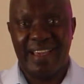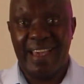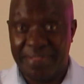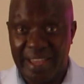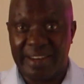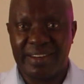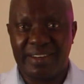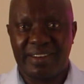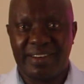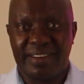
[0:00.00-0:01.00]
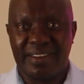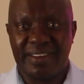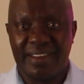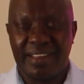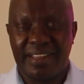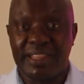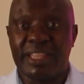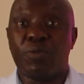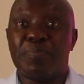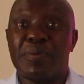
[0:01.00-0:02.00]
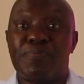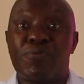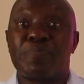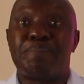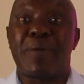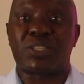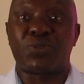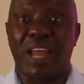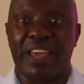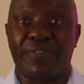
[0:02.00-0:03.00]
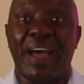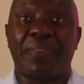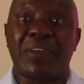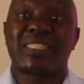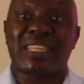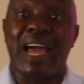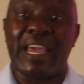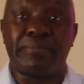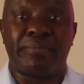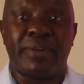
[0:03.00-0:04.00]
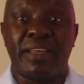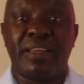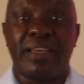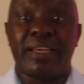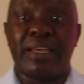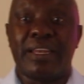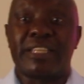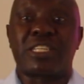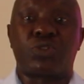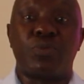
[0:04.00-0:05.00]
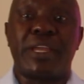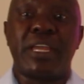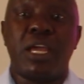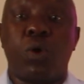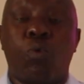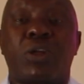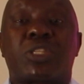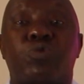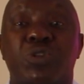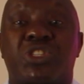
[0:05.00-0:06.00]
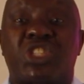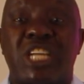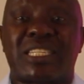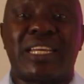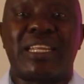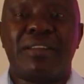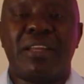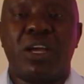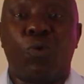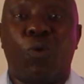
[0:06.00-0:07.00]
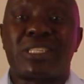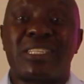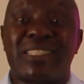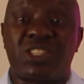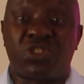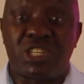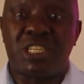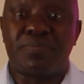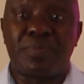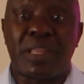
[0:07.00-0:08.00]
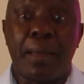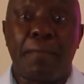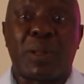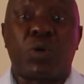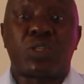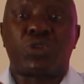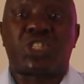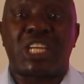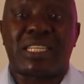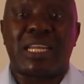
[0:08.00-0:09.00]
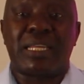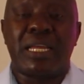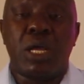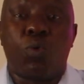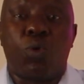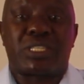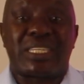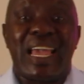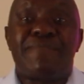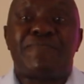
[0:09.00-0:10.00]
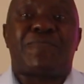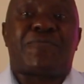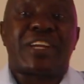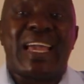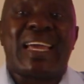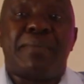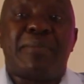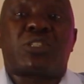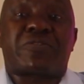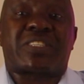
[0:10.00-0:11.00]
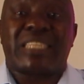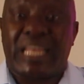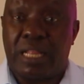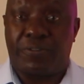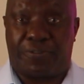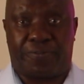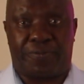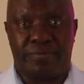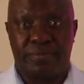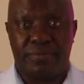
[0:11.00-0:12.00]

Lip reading: And then they will be brought back to life. At that time, listen to me, what was shattered wasn't the dream, but what was shattered was every element of self,